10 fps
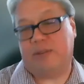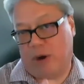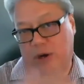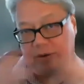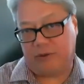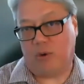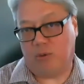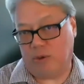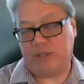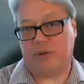part of the whole
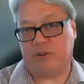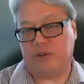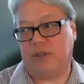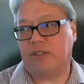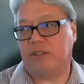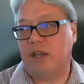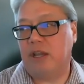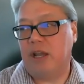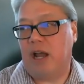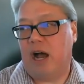research of this.
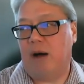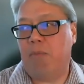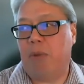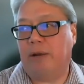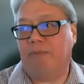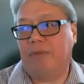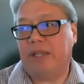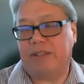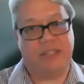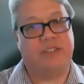But
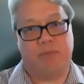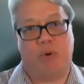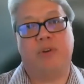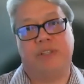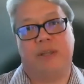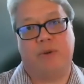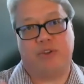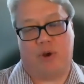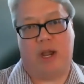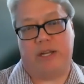it's important that we
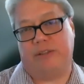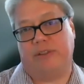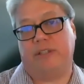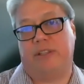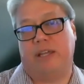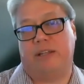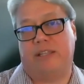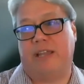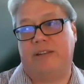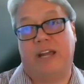try. And I think
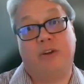that not